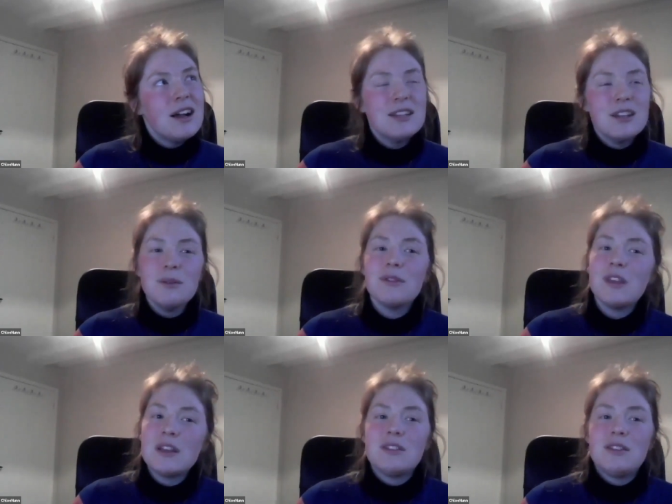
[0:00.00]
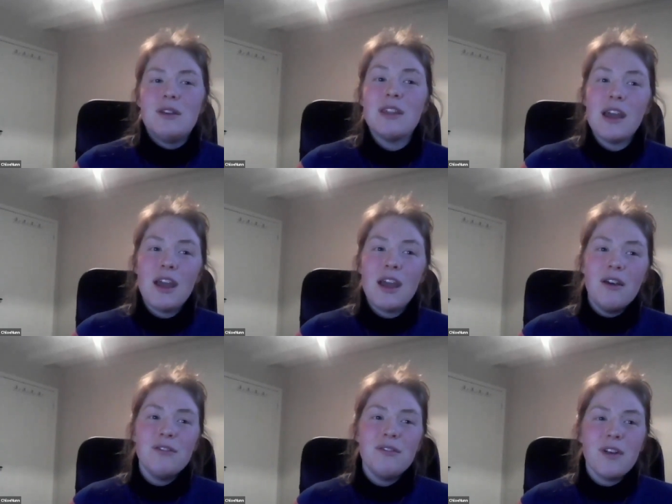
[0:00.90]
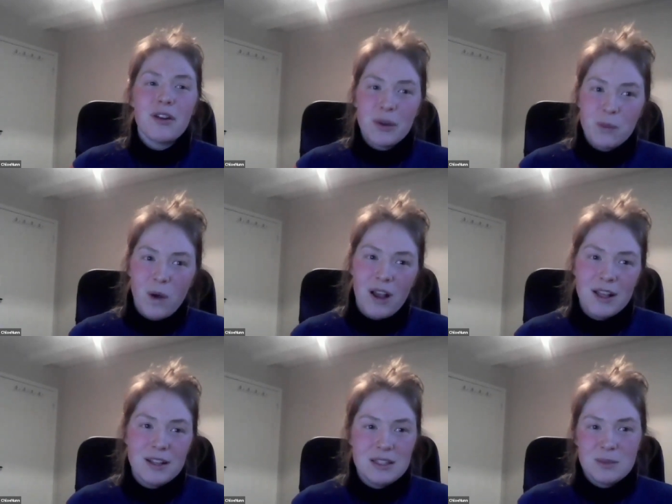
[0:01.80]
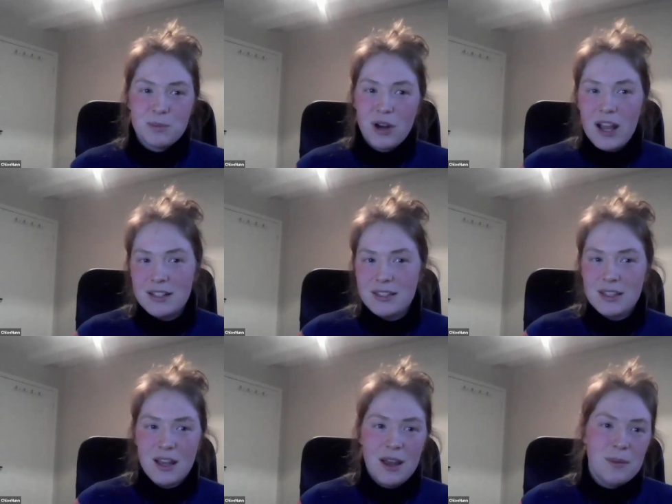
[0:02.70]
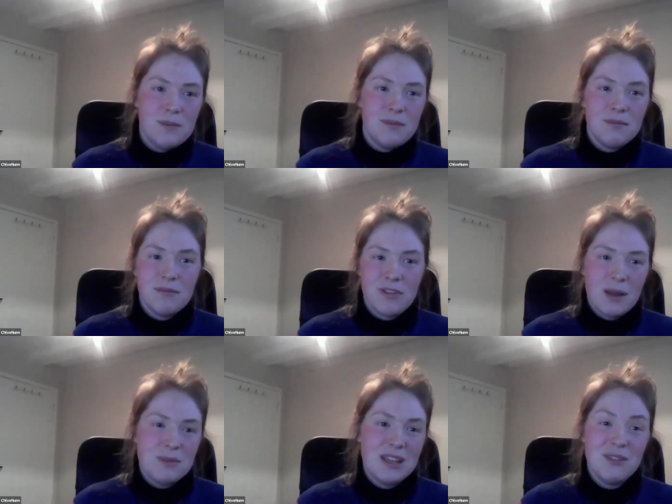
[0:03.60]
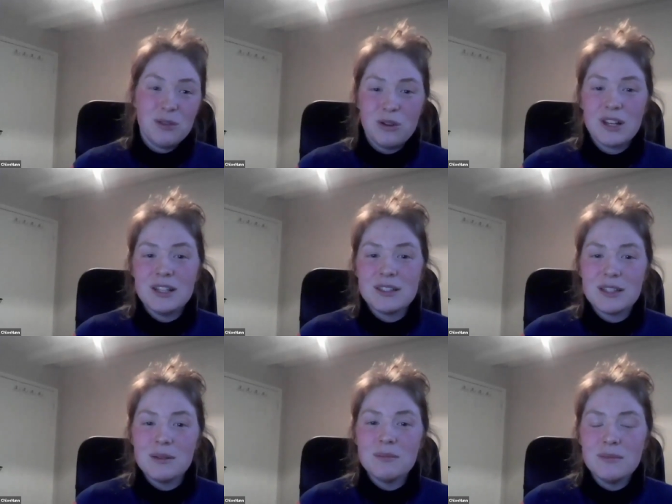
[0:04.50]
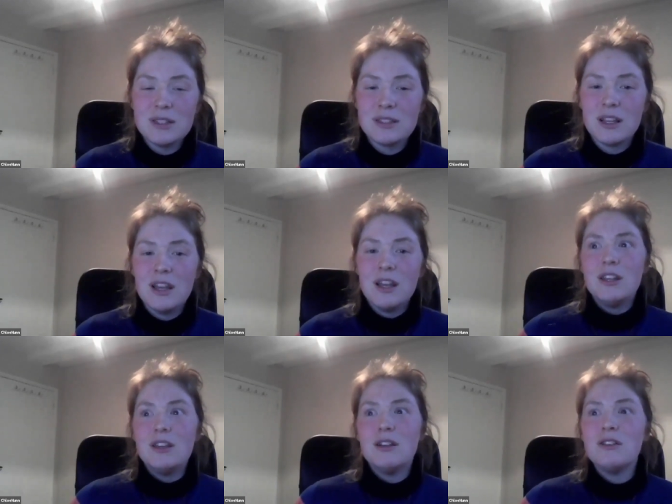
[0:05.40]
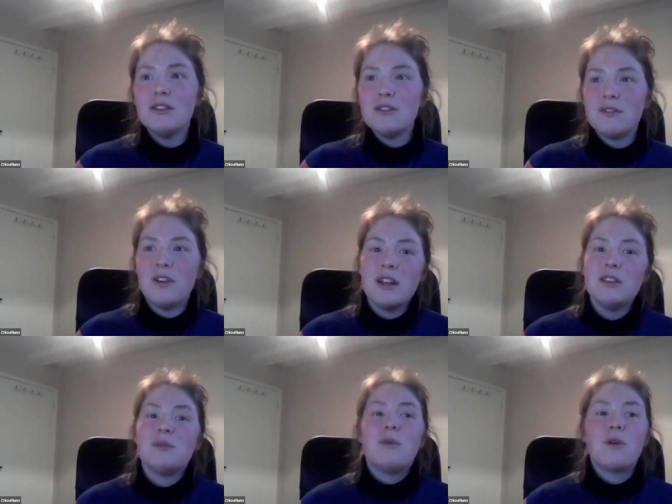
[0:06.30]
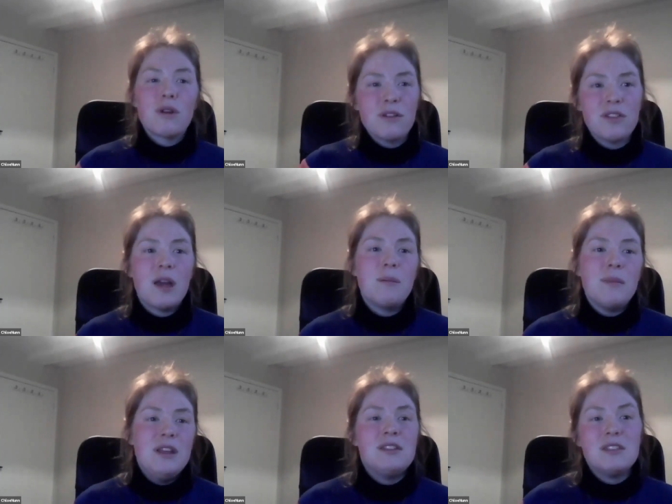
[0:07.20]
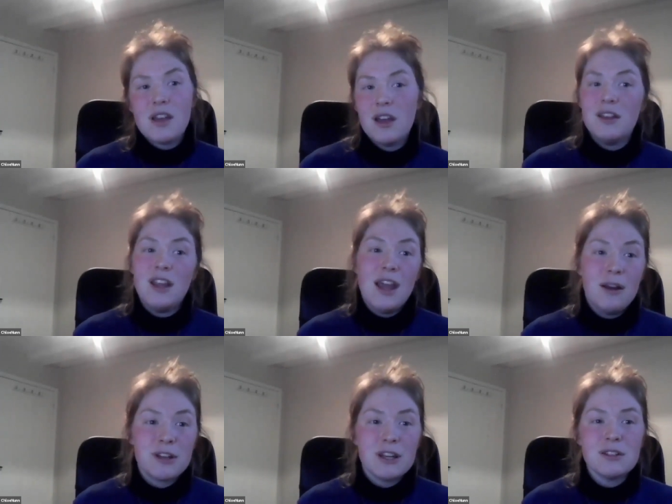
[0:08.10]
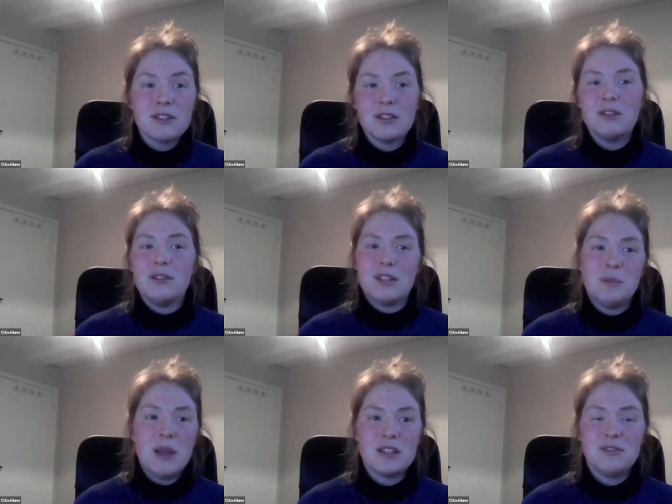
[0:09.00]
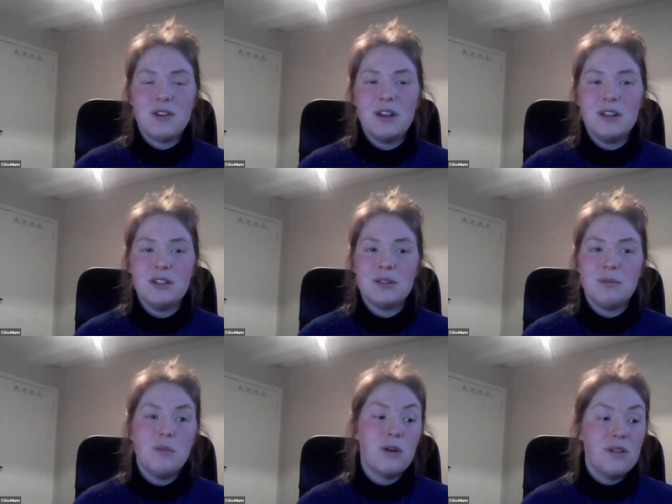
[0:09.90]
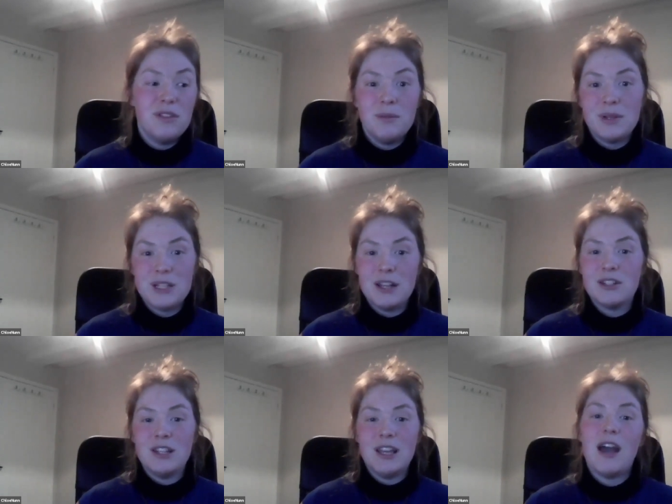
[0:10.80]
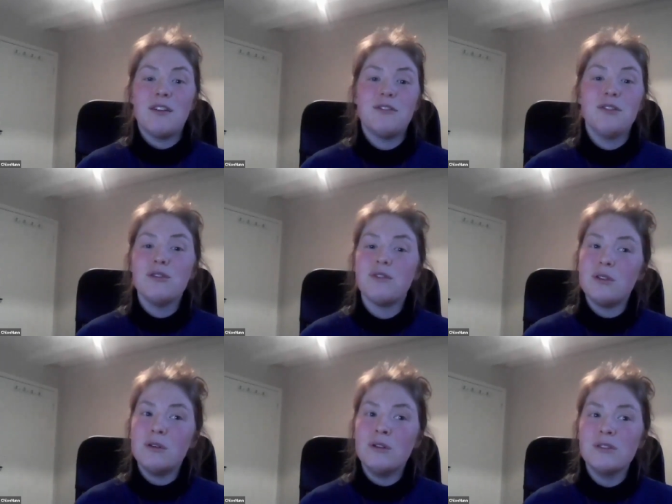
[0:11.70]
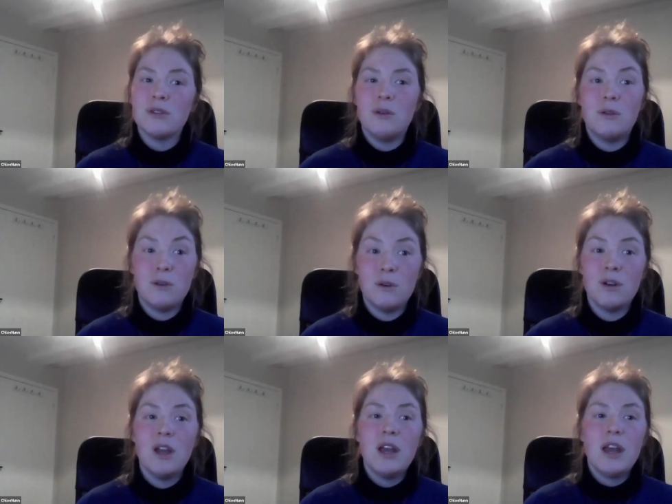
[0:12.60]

I don't think so. They're a very widespread family of organisms. You do find more of them in certain areas, so you'd expect to find more of them potentially at food falls or